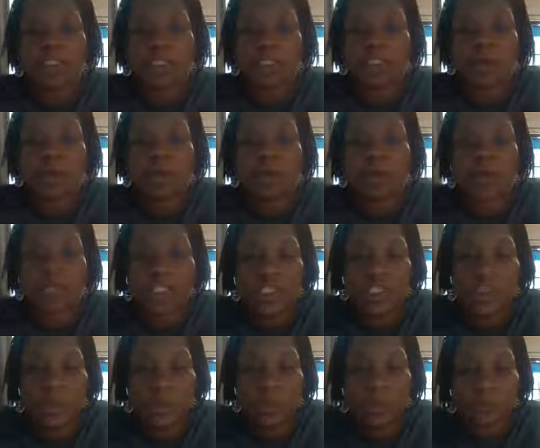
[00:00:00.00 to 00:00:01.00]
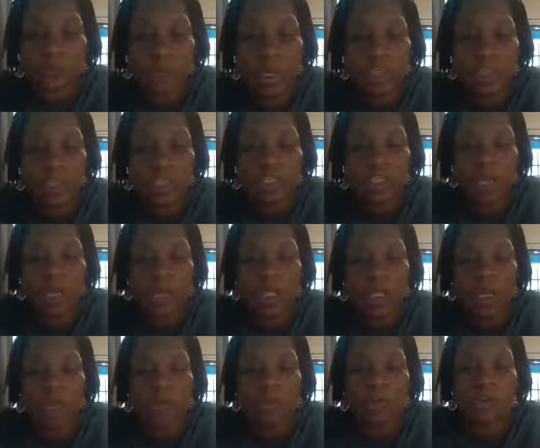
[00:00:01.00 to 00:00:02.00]
inspirational products,
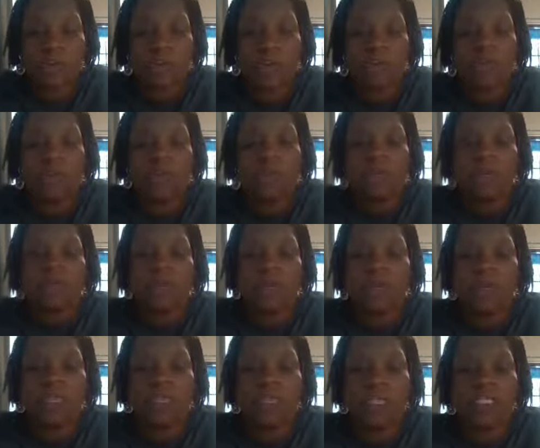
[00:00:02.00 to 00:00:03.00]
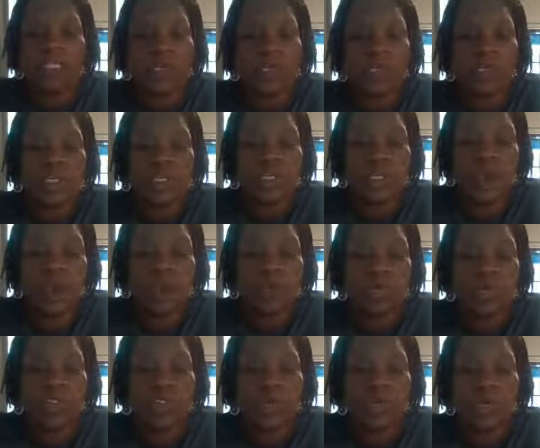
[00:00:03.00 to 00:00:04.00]
but also a place that we can
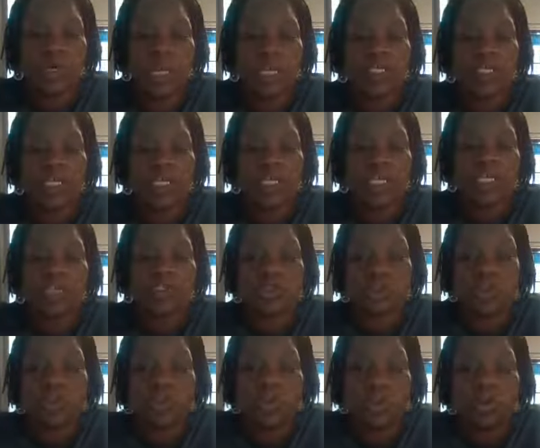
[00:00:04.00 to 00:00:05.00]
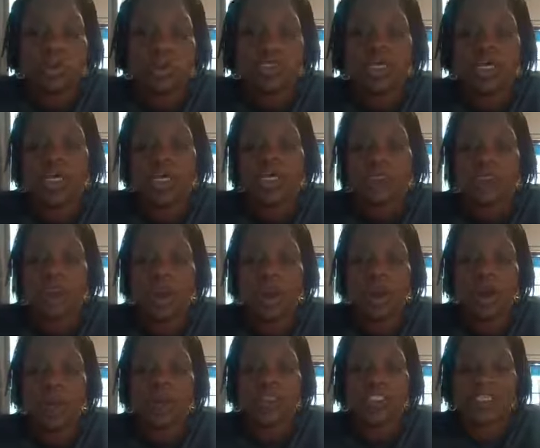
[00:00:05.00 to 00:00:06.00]
go to uh, to get tools to
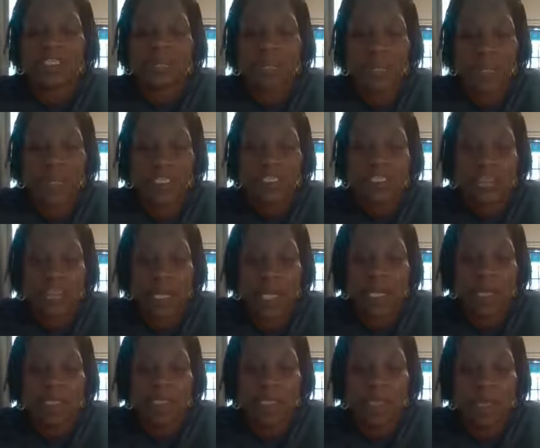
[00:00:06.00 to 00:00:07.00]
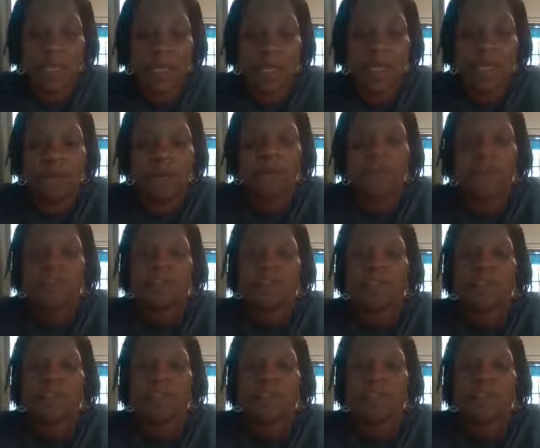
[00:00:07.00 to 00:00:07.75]
help us evangelize. Amen.